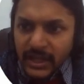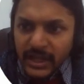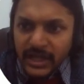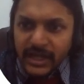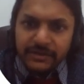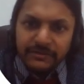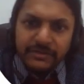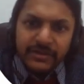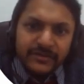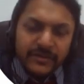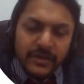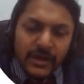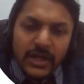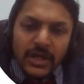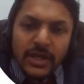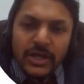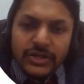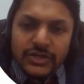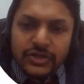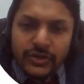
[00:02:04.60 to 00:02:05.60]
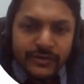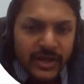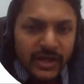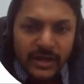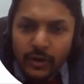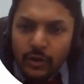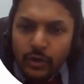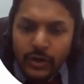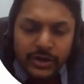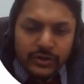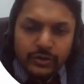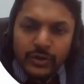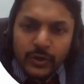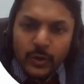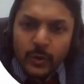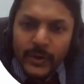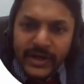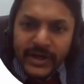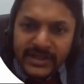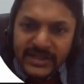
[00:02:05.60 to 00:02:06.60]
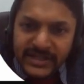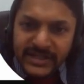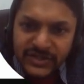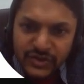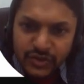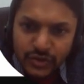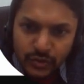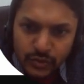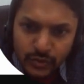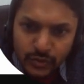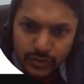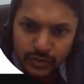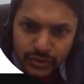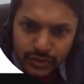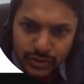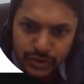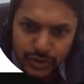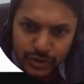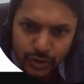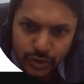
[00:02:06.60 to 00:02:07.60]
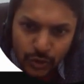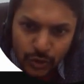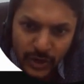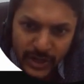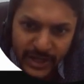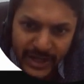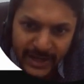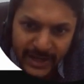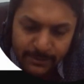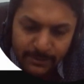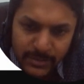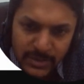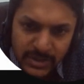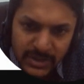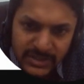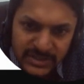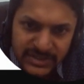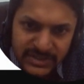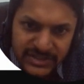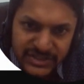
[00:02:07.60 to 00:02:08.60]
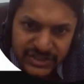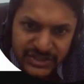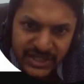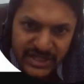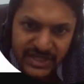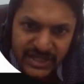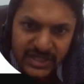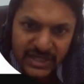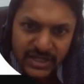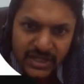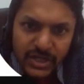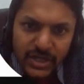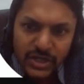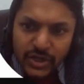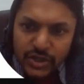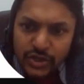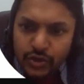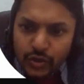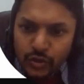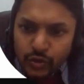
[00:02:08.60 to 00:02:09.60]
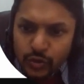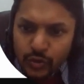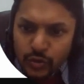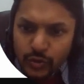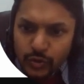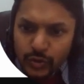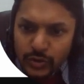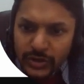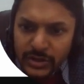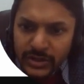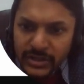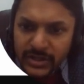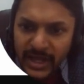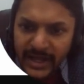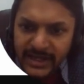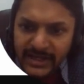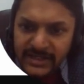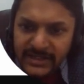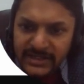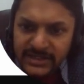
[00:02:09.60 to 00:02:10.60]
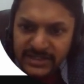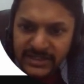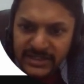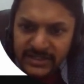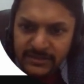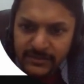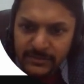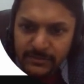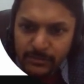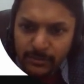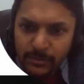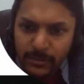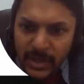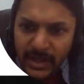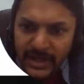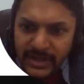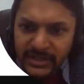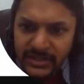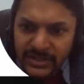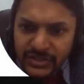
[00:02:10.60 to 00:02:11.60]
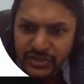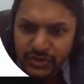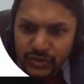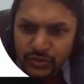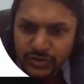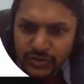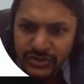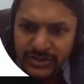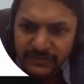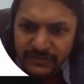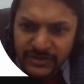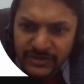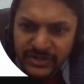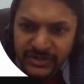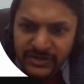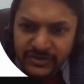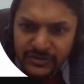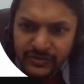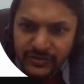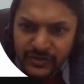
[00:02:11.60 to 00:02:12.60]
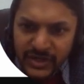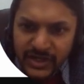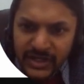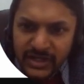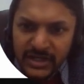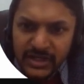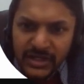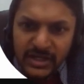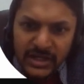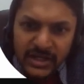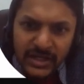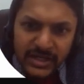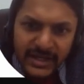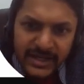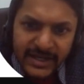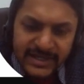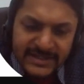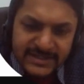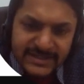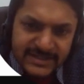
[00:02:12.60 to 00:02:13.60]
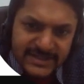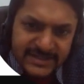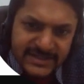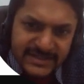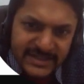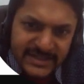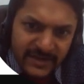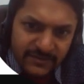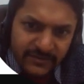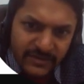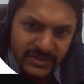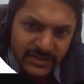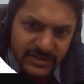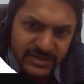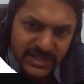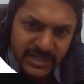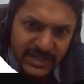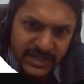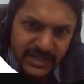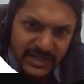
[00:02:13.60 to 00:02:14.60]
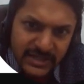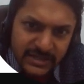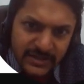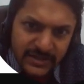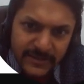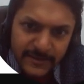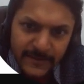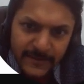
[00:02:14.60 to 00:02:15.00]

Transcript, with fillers: Anyways, so we are now going to equate these two. So MC 290 minus 273 is 17